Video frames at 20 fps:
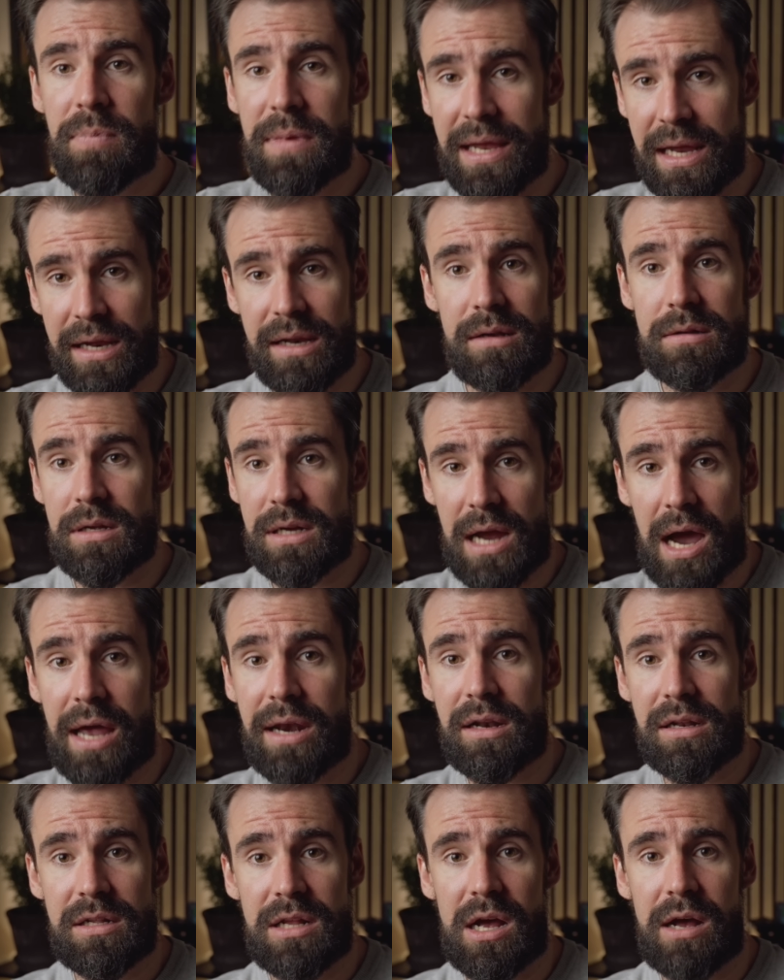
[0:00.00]
is the kind
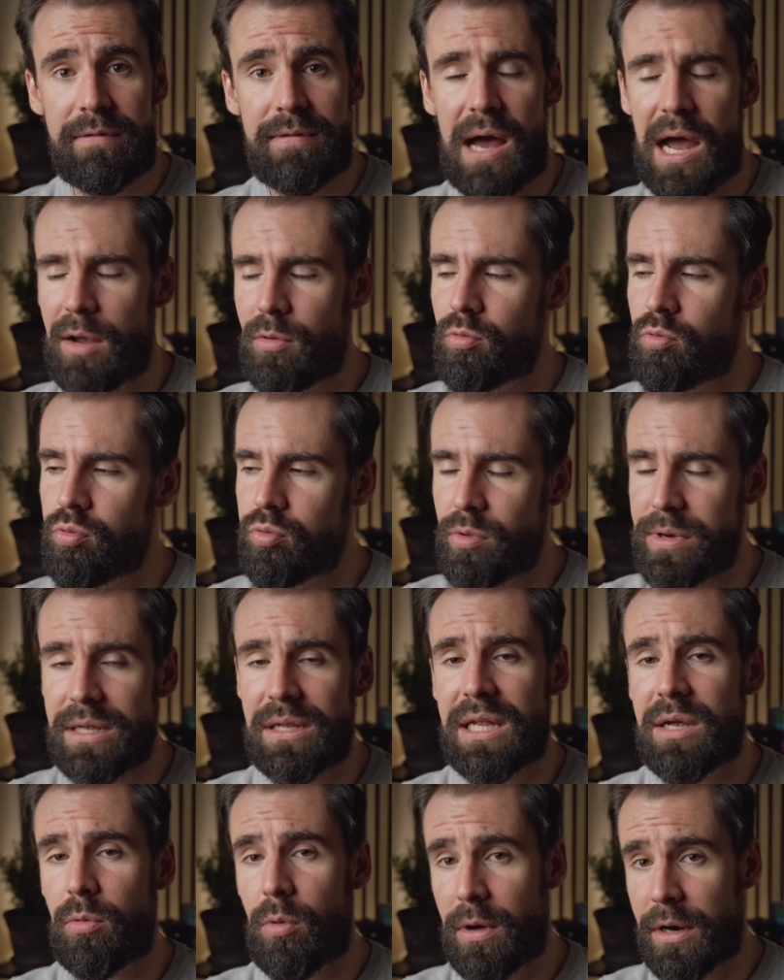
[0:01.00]
of stuff I
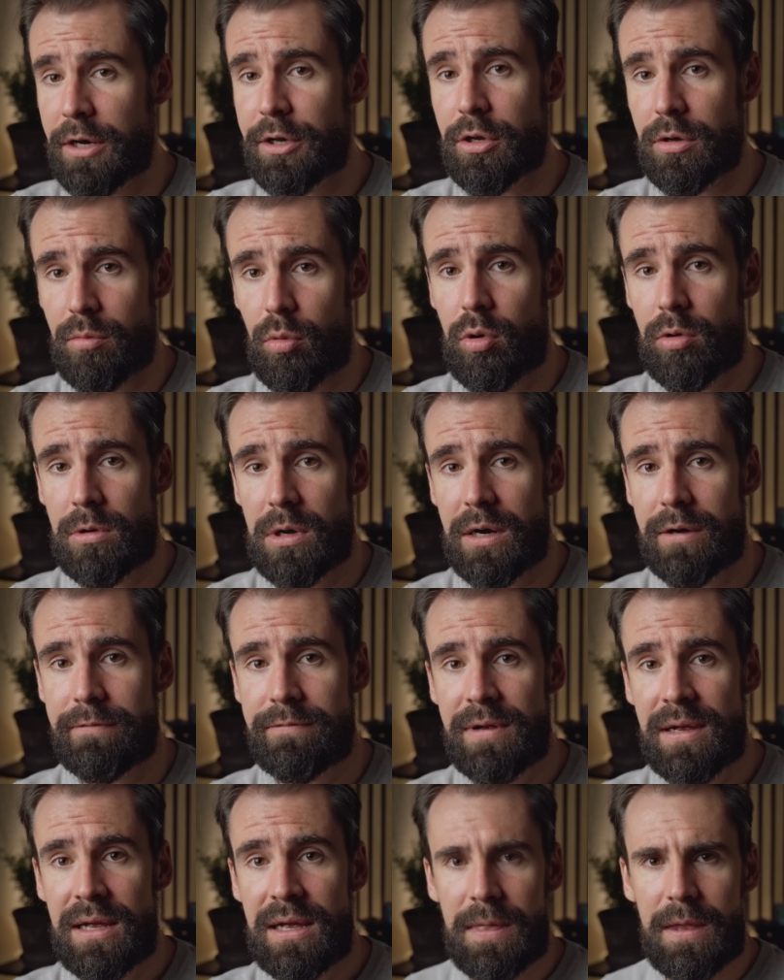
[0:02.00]
really want to do more of.
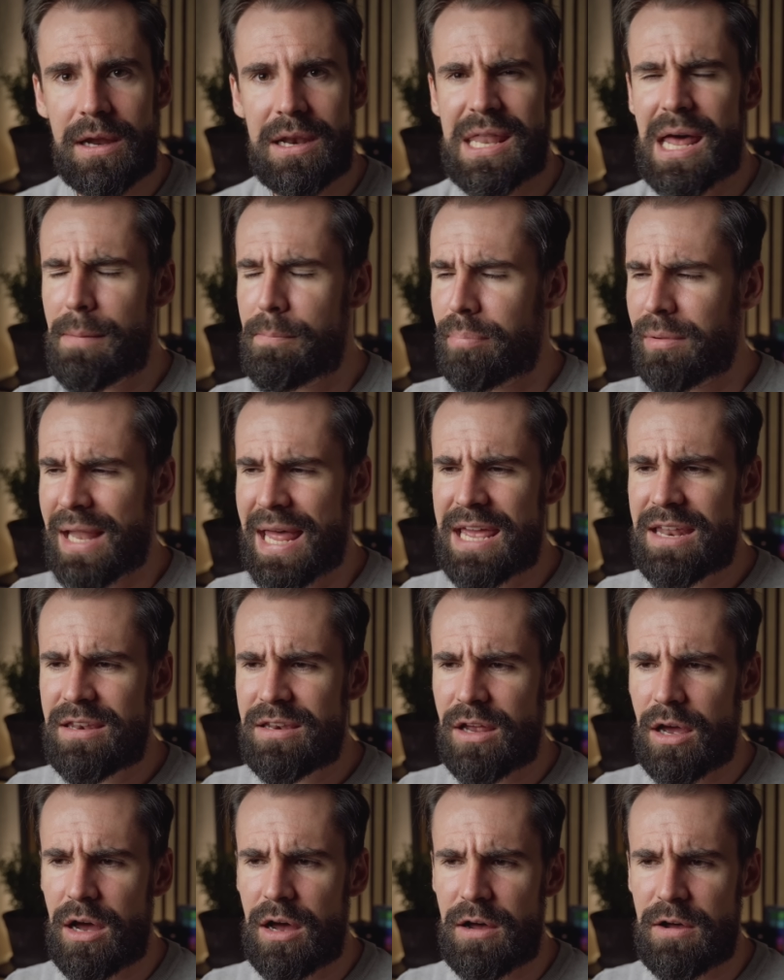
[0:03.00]
That blend
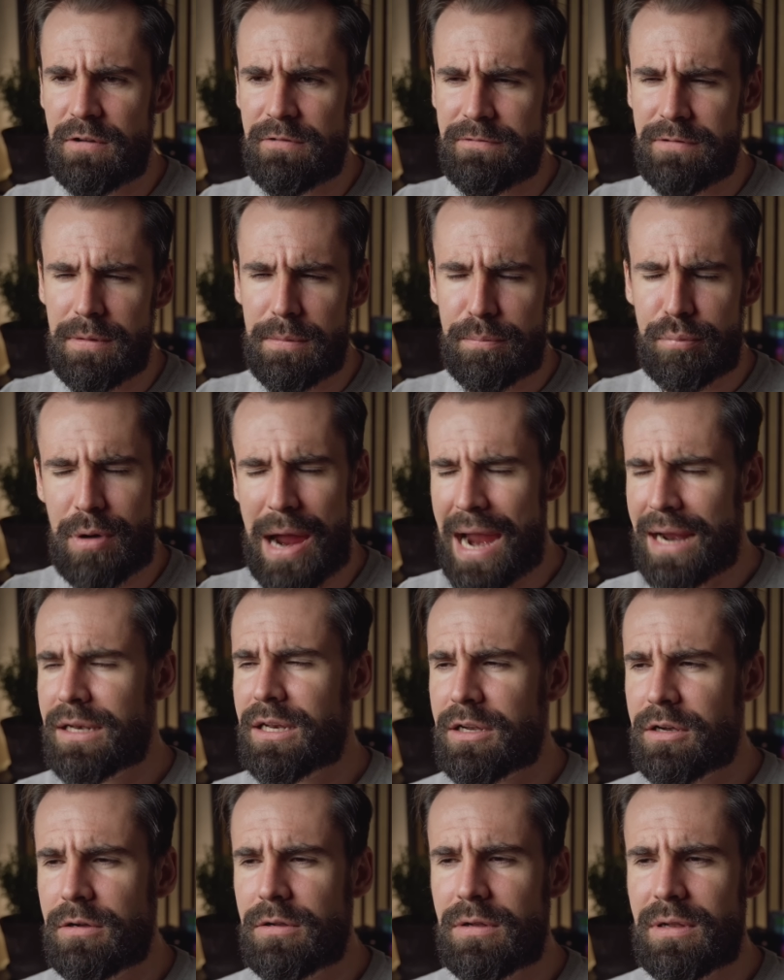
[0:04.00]
of
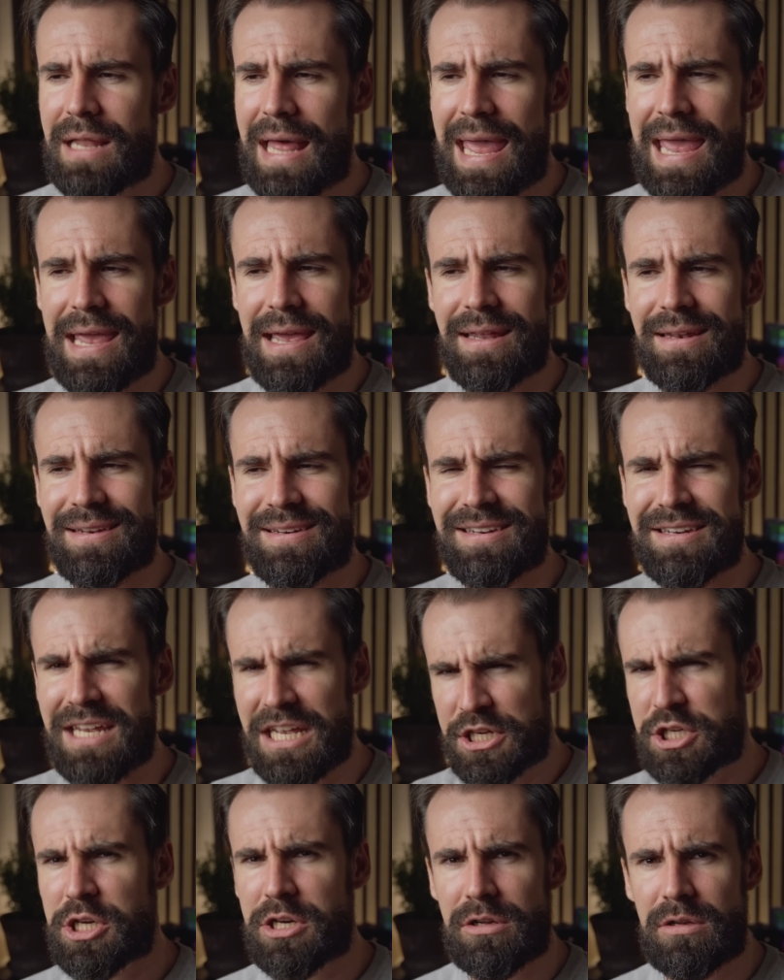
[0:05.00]
practical and
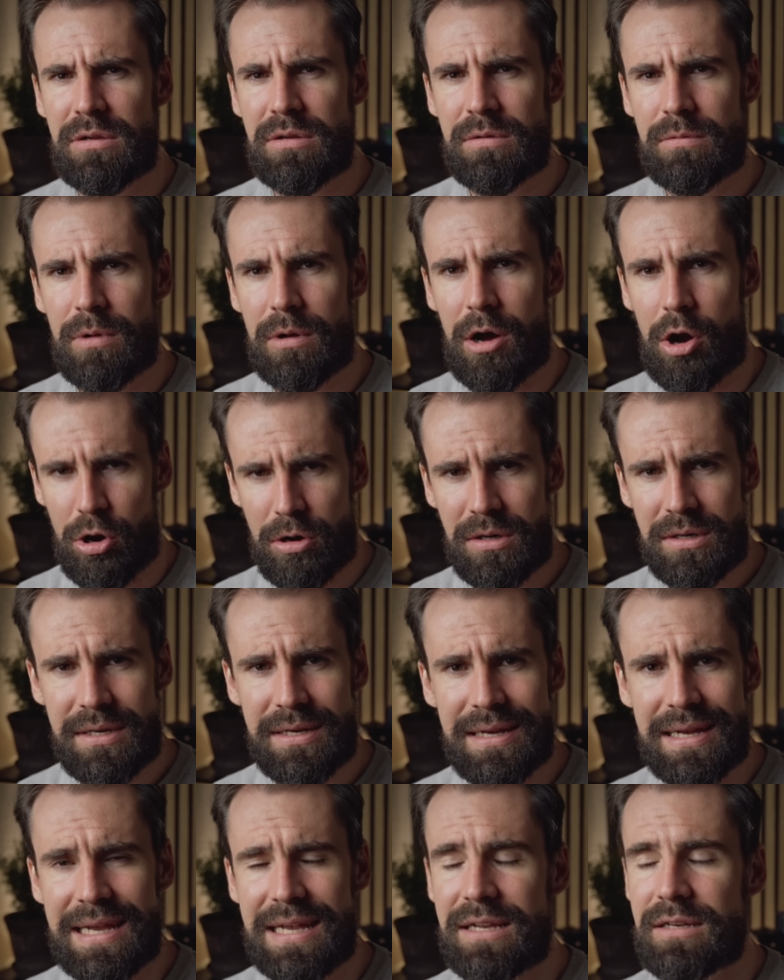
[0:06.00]
digital art
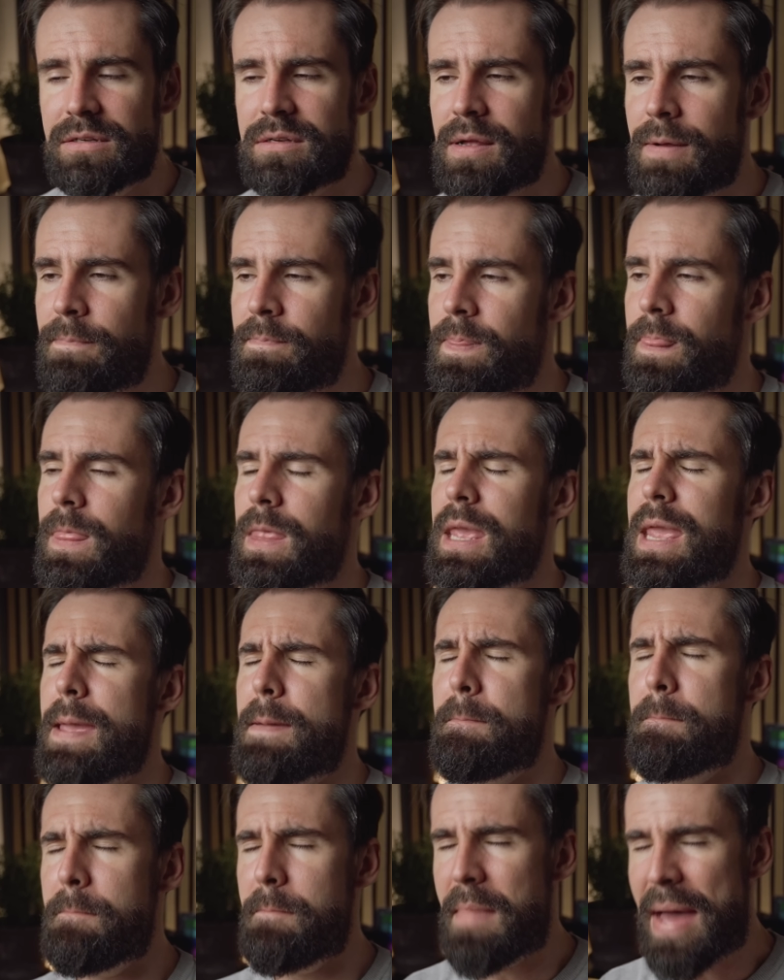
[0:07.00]
is
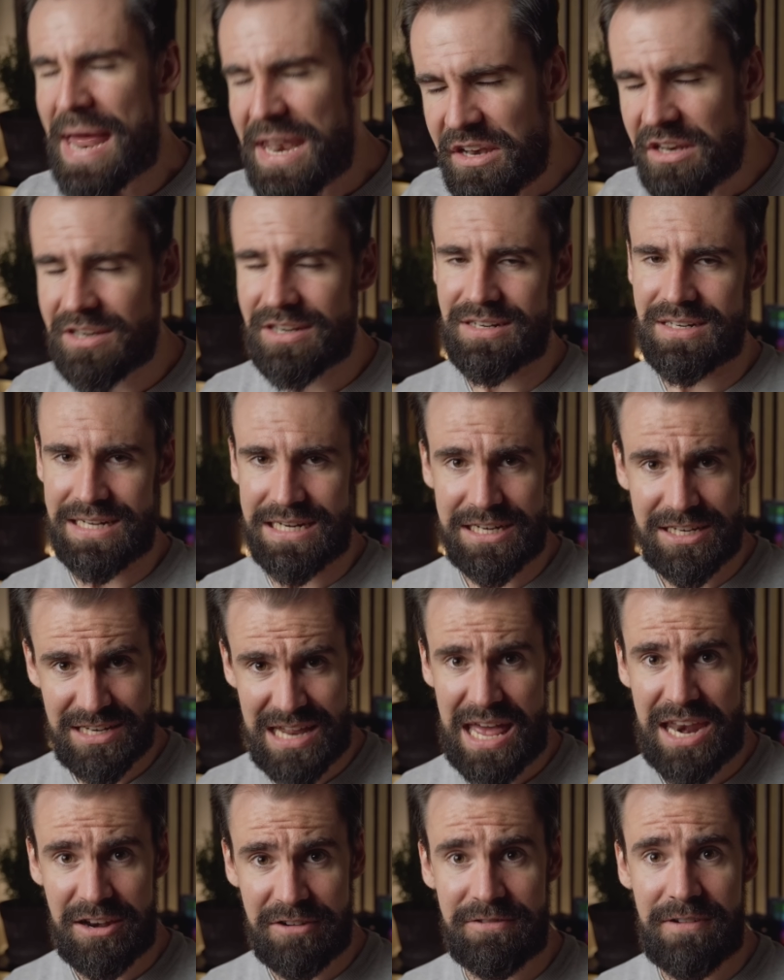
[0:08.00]
immensely
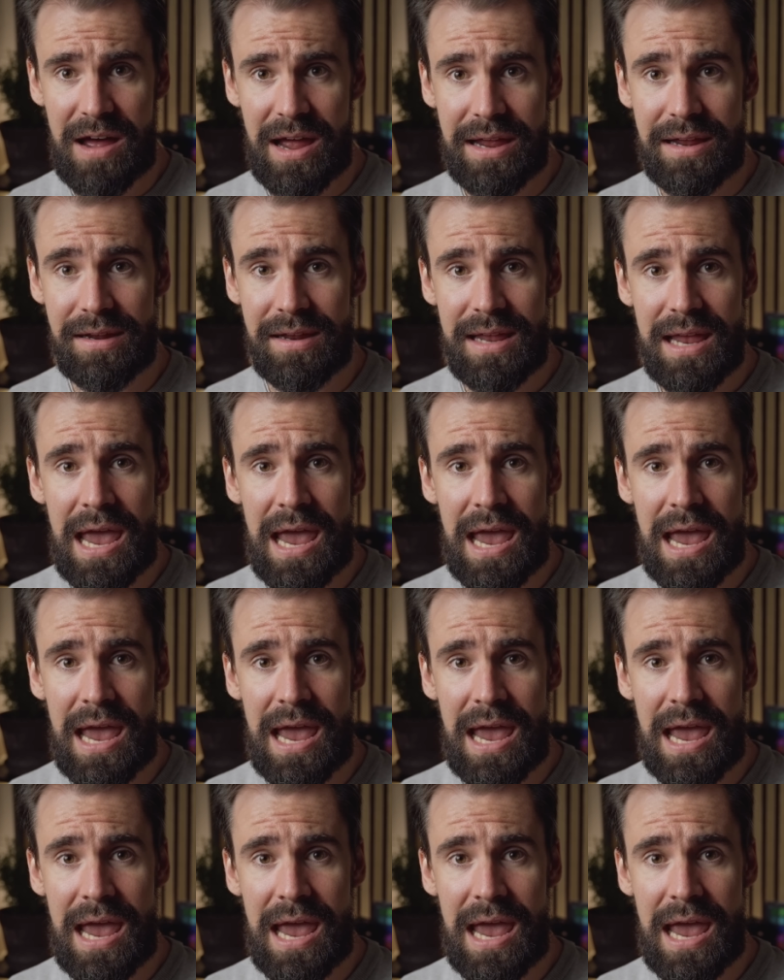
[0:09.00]
satisfying.